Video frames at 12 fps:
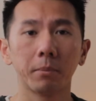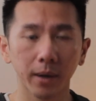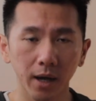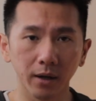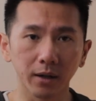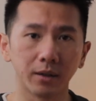
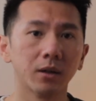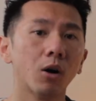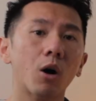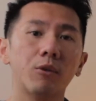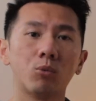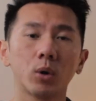pattern
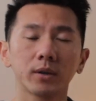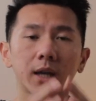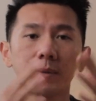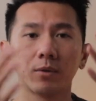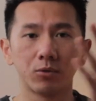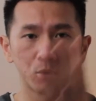of what
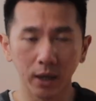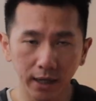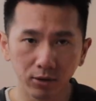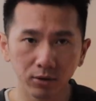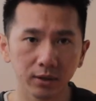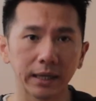type of
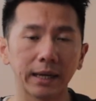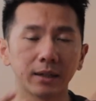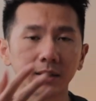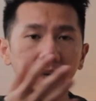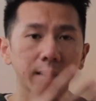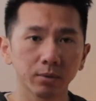rounds
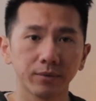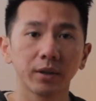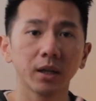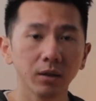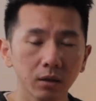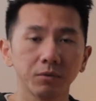and types of
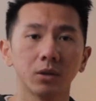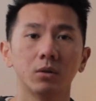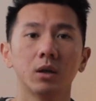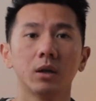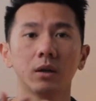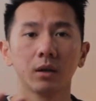interview
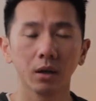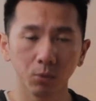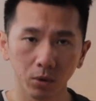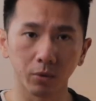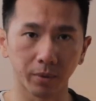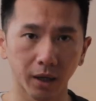it
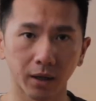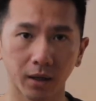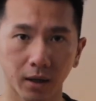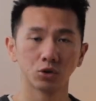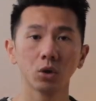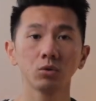will be.
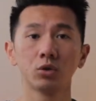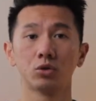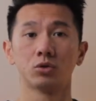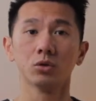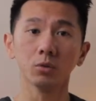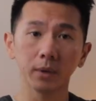So to
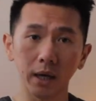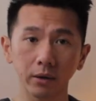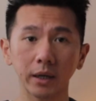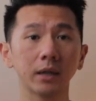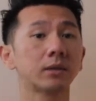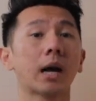zoom
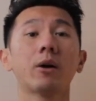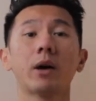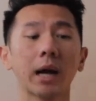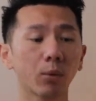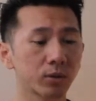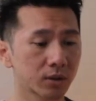out, here's how
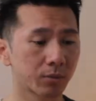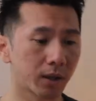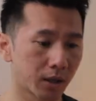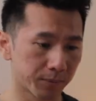I would sum it